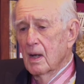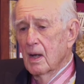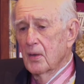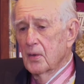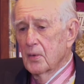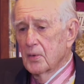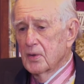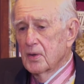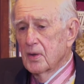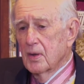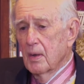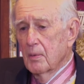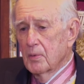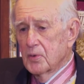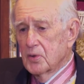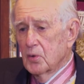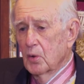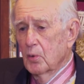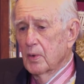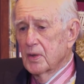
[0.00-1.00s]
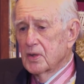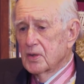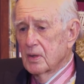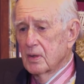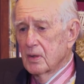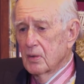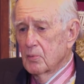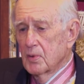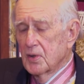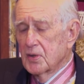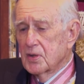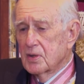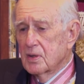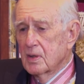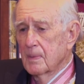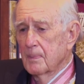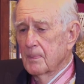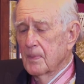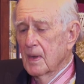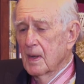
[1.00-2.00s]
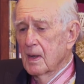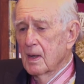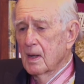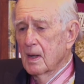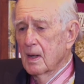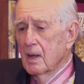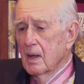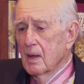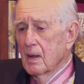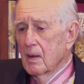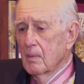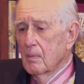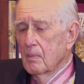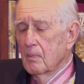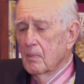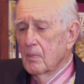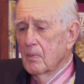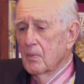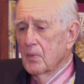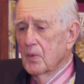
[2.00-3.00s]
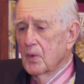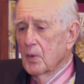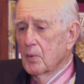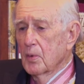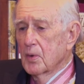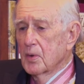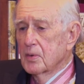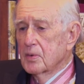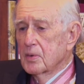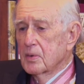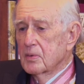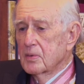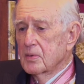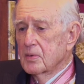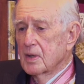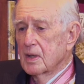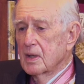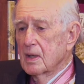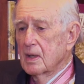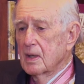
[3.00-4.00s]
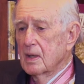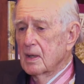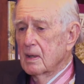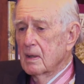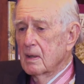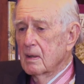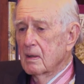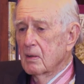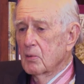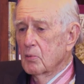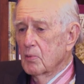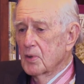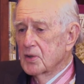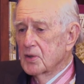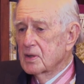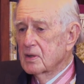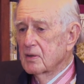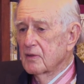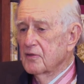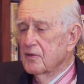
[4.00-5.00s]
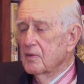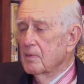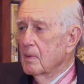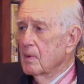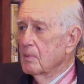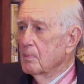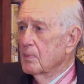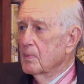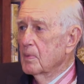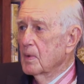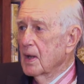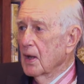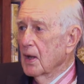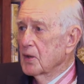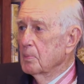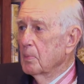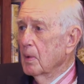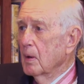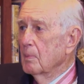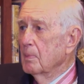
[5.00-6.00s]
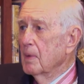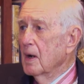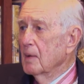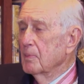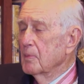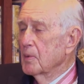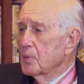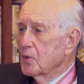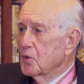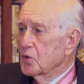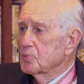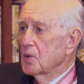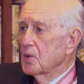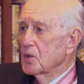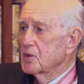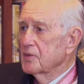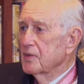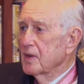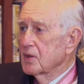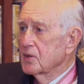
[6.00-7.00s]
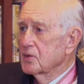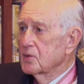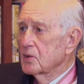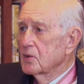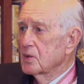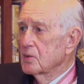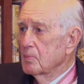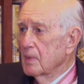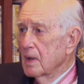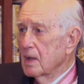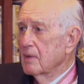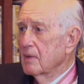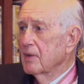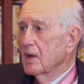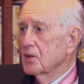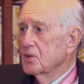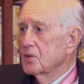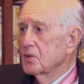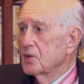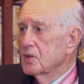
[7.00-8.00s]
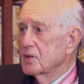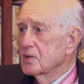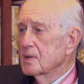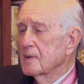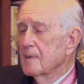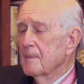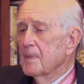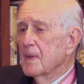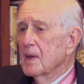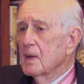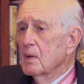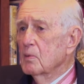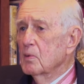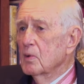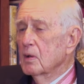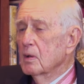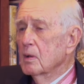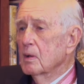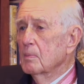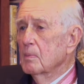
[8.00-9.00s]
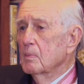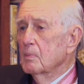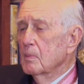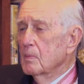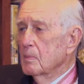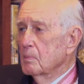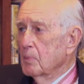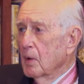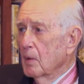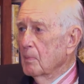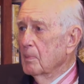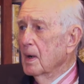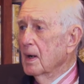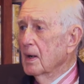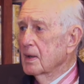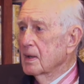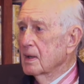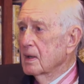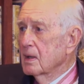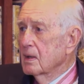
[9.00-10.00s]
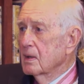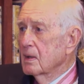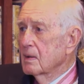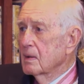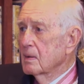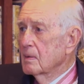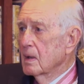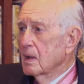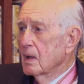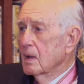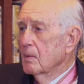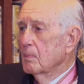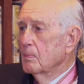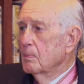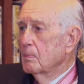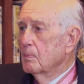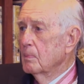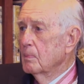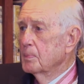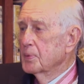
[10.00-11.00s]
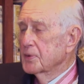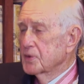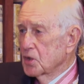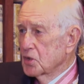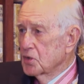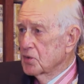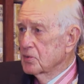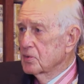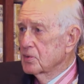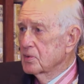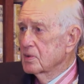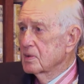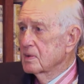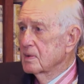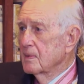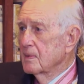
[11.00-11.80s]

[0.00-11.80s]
that was always a risk. There was the risk of counter-bombardment, because many of our duties were bombarding positions